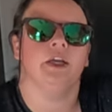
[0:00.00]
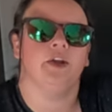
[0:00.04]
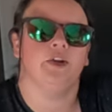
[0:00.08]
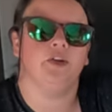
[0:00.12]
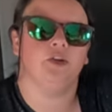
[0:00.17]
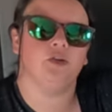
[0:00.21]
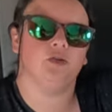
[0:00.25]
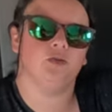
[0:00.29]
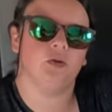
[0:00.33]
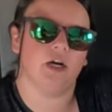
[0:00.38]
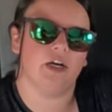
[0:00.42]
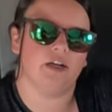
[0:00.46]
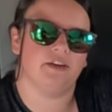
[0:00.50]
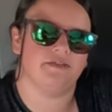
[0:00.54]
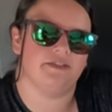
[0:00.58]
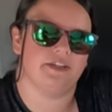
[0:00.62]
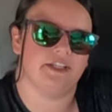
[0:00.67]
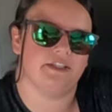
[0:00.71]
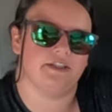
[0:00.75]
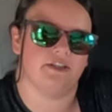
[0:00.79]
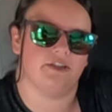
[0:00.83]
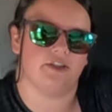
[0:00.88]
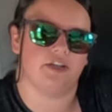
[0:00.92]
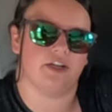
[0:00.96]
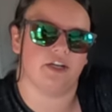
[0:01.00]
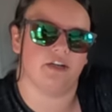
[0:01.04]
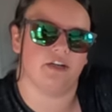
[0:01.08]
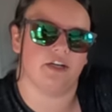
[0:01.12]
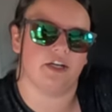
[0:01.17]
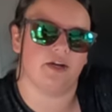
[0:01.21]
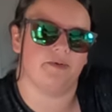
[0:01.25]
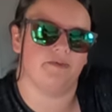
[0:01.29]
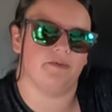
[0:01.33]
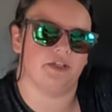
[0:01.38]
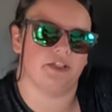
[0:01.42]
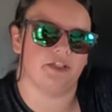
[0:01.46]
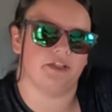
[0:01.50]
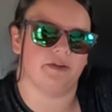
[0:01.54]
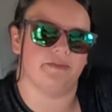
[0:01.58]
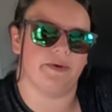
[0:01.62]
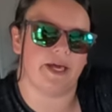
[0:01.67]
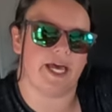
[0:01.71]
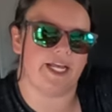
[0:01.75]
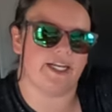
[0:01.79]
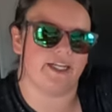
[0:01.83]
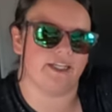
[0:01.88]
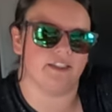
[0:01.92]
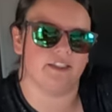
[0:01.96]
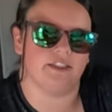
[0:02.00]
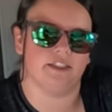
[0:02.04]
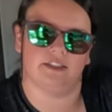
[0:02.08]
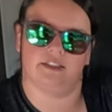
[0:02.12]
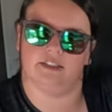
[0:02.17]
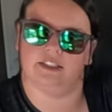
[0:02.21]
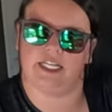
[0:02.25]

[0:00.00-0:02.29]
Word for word: New RVs are starting to come with schematics.